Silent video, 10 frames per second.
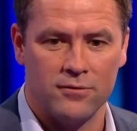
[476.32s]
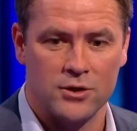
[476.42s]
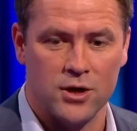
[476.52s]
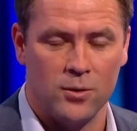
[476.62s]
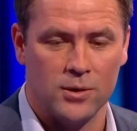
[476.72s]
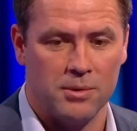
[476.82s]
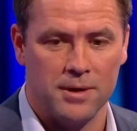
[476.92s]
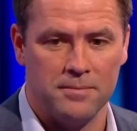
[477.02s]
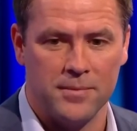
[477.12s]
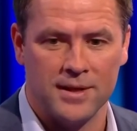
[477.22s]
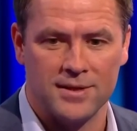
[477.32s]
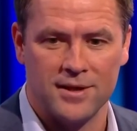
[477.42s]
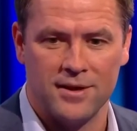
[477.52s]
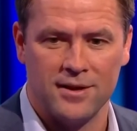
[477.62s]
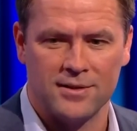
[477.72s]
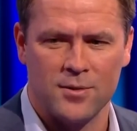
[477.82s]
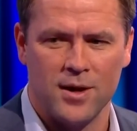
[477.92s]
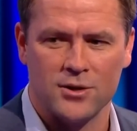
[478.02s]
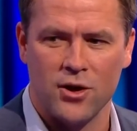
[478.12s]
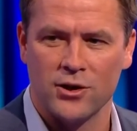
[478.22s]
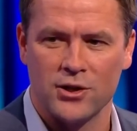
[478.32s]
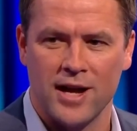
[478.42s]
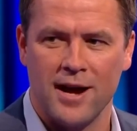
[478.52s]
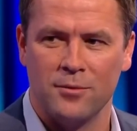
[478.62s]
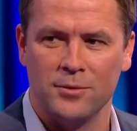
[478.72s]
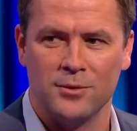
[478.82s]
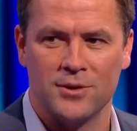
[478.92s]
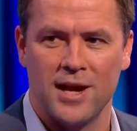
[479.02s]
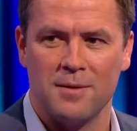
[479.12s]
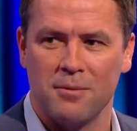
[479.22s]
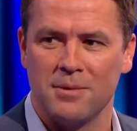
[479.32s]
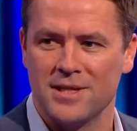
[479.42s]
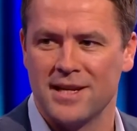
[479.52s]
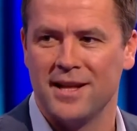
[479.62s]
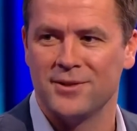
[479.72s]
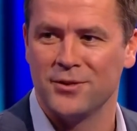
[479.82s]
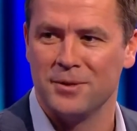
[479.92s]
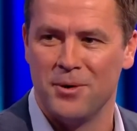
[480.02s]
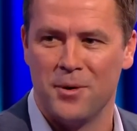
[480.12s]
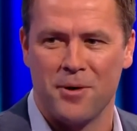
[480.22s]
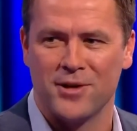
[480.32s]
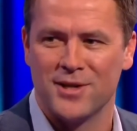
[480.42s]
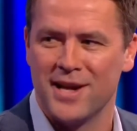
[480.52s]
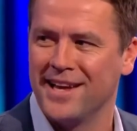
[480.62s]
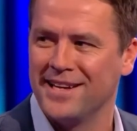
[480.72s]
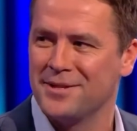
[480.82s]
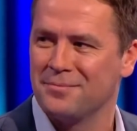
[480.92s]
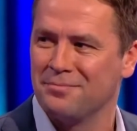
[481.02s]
shoulder. But it's quite astonishing how you'd say probably Zidane's under more pressure, yet he's